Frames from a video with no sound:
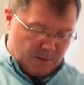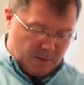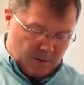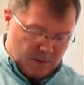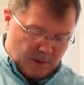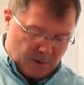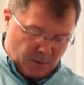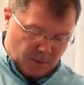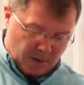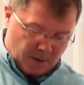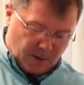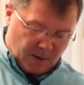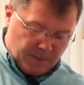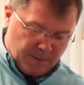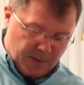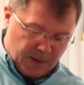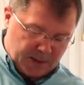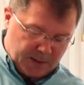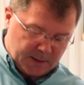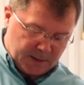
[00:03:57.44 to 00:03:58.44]
And we're going to
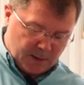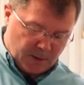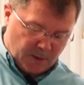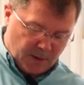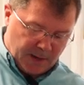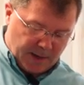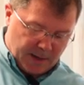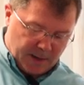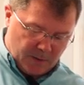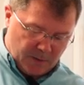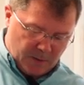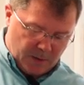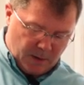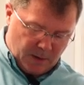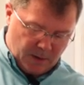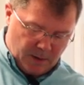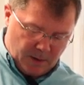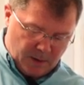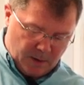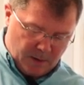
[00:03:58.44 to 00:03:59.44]
mix it around,
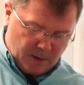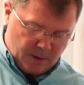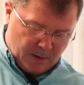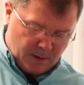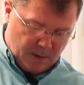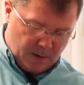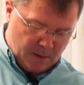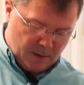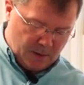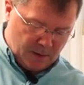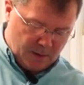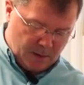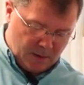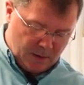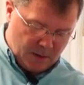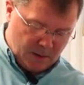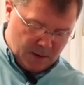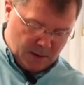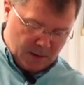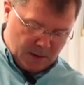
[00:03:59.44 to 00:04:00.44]

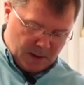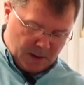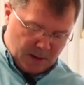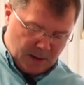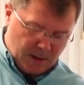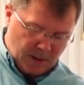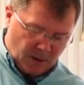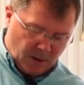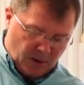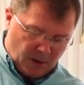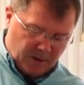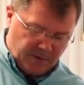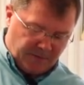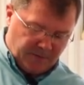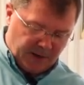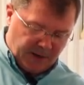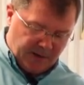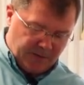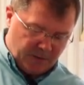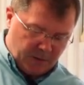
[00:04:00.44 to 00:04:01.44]
get all the
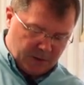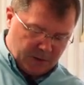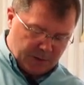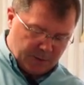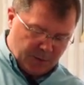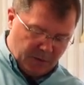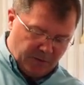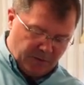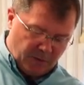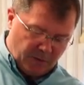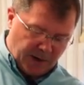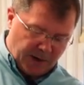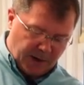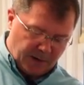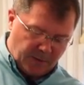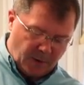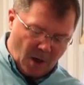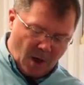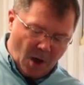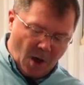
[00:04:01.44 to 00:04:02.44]
flavors moving
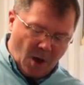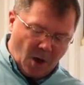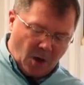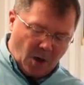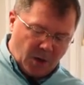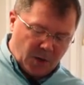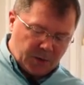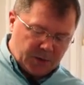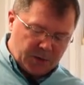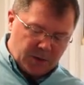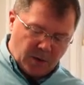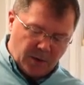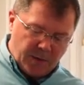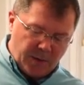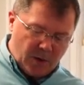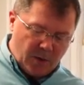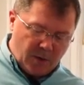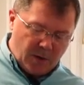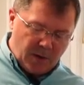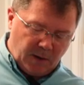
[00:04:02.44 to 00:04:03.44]
around. Also,
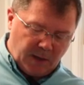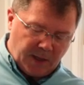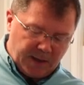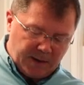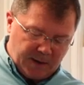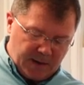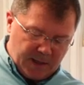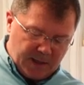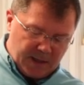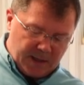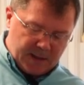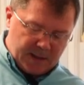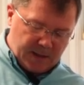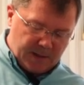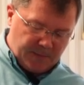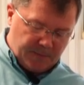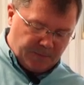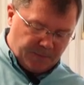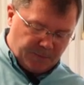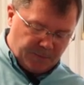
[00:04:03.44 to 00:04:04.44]
you let these
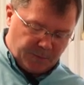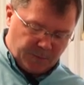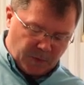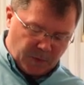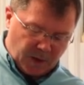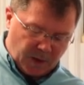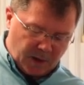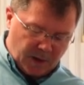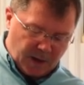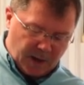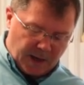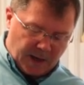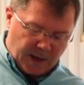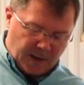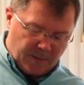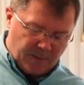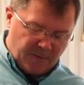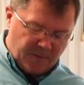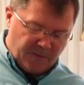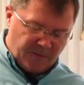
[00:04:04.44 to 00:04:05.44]

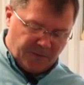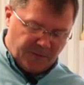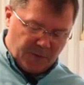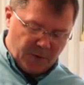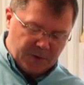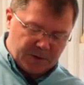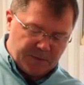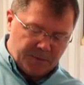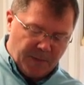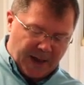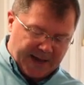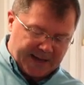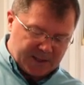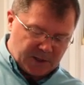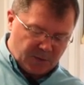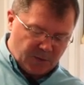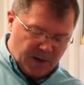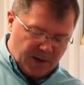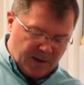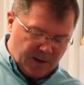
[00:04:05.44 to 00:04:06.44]
fruits
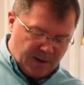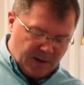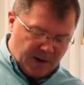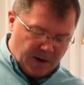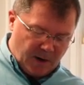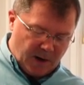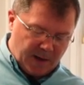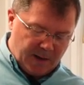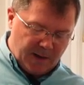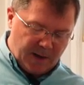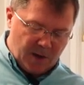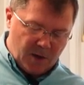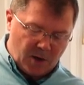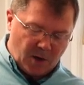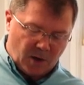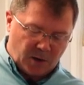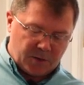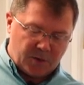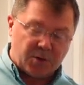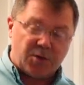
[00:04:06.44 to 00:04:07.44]
macerate in there, and then you
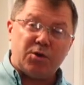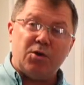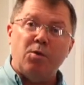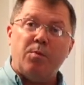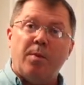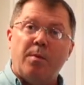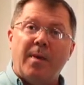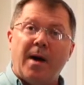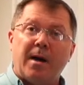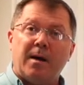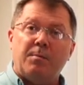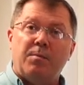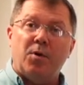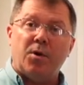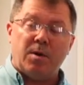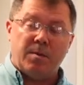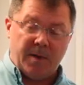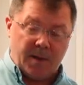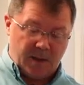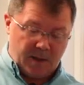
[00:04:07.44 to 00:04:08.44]
could also scoop them out and
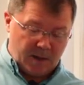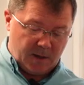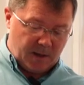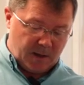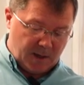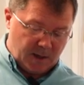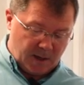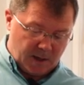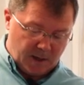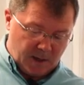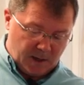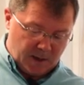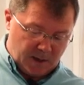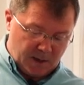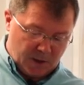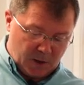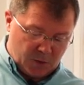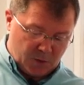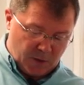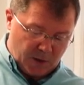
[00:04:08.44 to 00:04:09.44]
put them in
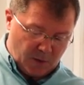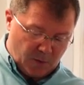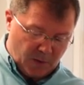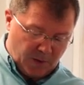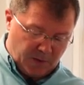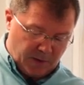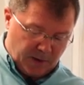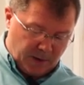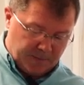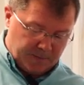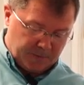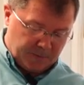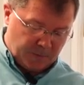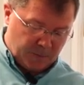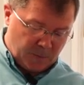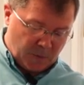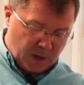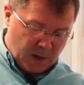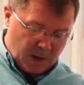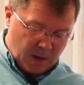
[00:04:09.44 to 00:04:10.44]
the drink with you.
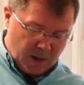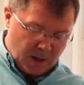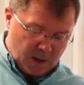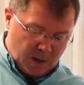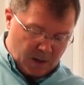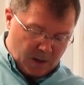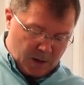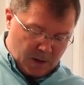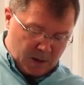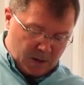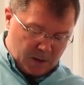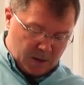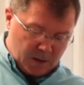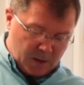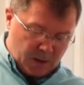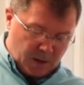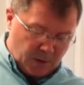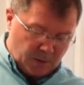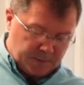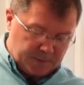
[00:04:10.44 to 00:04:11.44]

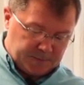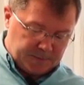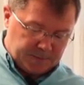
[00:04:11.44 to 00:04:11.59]
So,